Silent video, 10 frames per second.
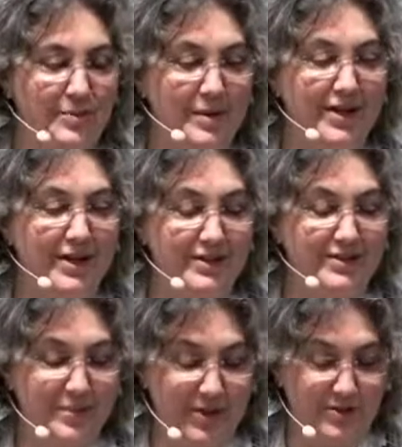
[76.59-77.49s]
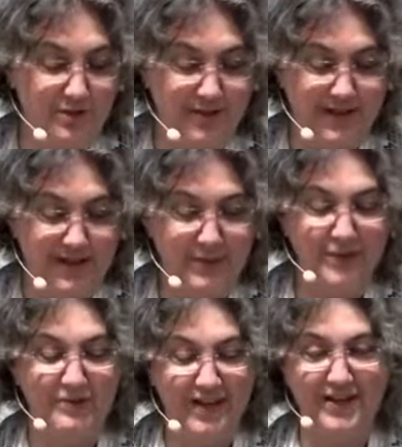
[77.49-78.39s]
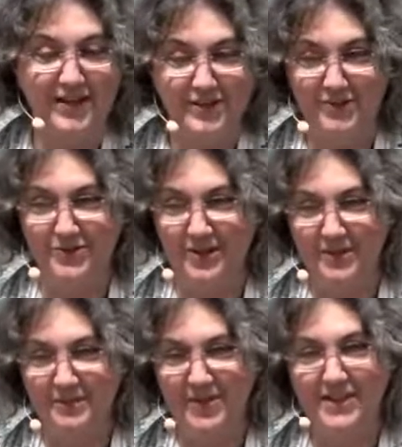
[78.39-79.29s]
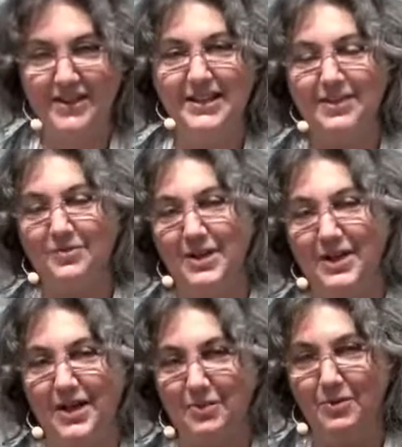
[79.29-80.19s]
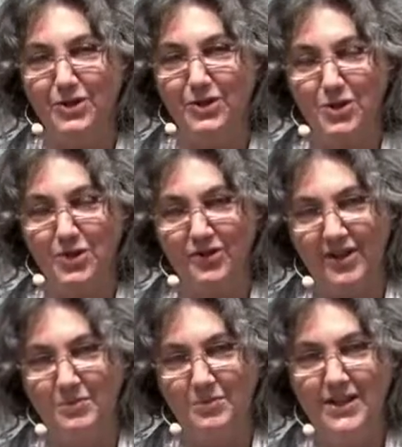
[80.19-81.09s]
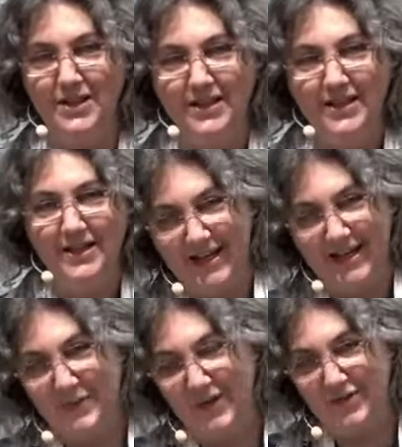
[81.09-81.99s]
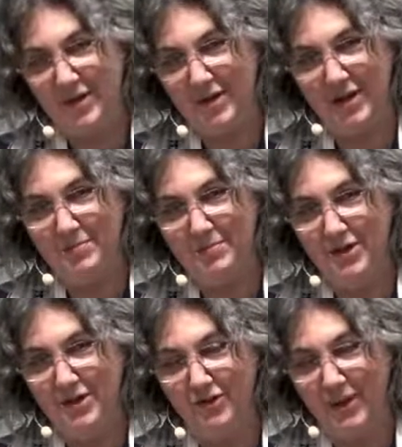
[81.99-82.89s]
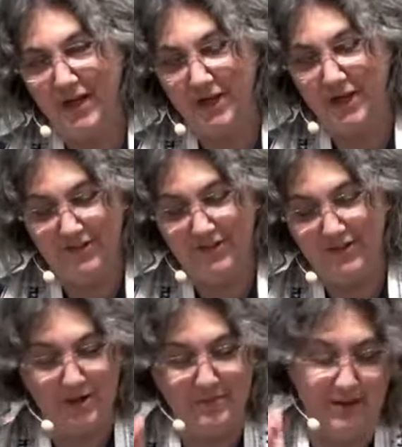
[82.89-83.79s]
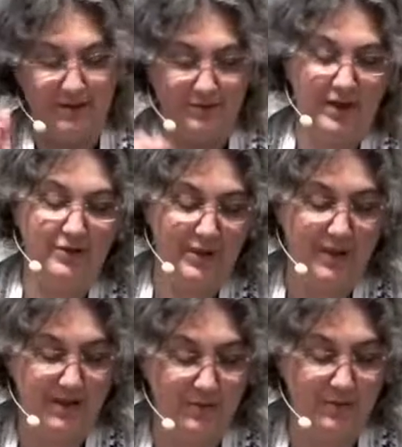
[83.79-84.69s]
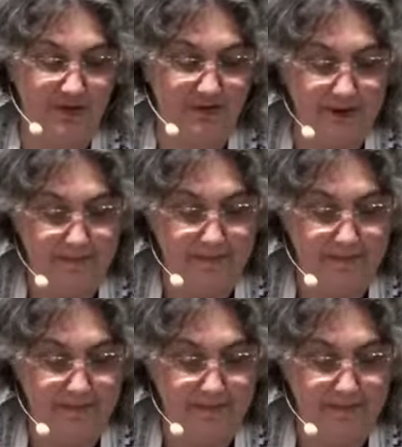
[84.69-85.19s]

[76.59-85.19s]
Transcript: I'm not going to tell my joke. It was not a nose job. They didn't give me a brochure to let me, and I want to say pick my nose, but I couldn't say pick my nose. That's what I didn't want to say.